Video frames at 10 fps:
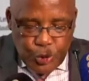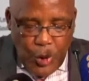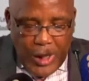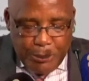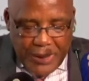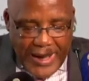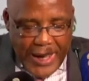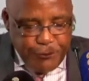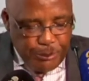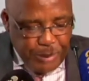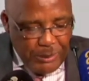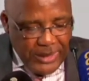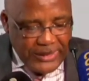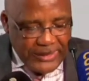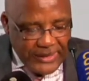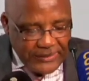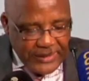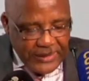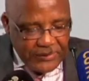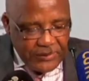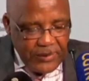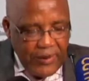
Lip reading: to apply for permanent residence